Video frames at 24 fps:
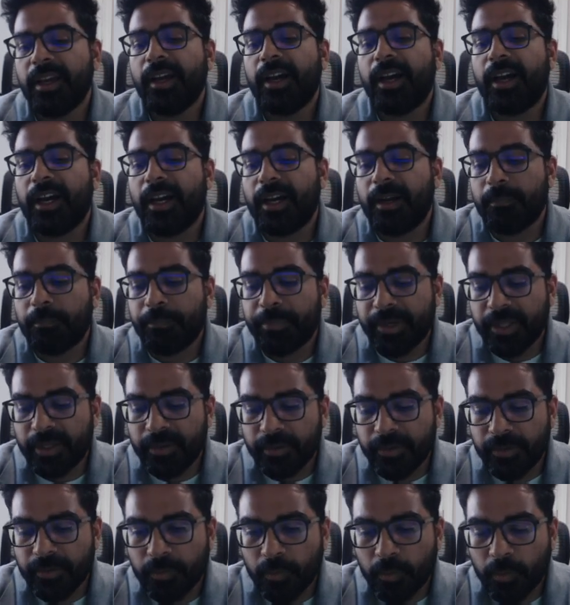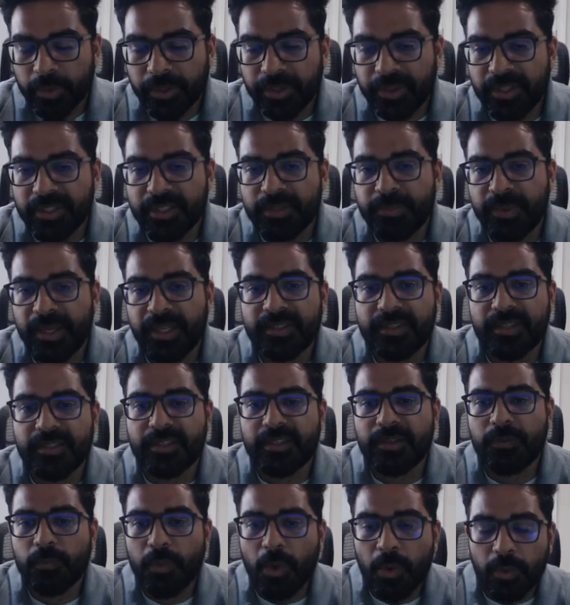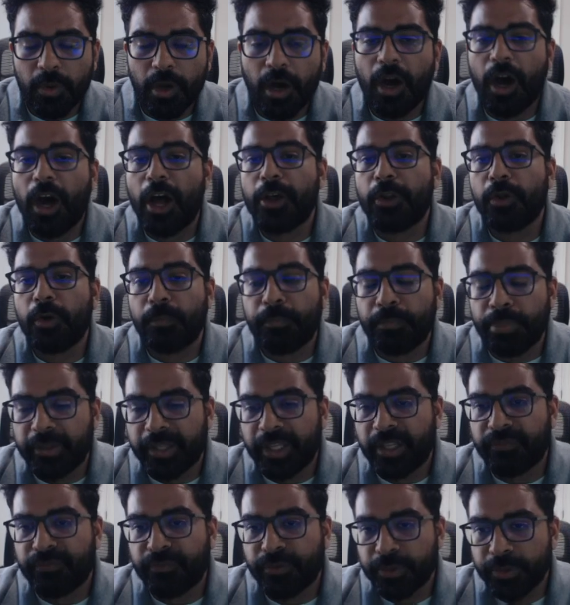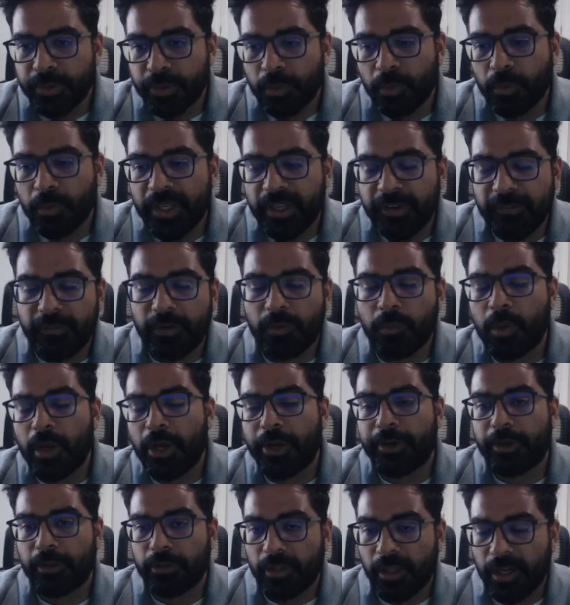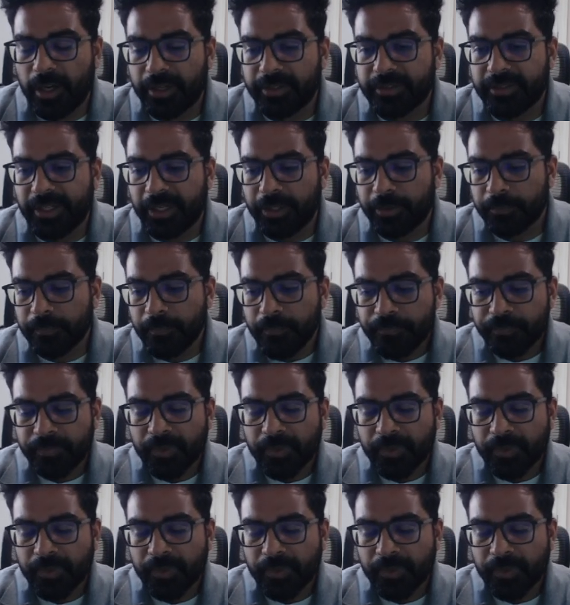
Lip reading: but what this means is it won't auto plant for you even while you're logged out.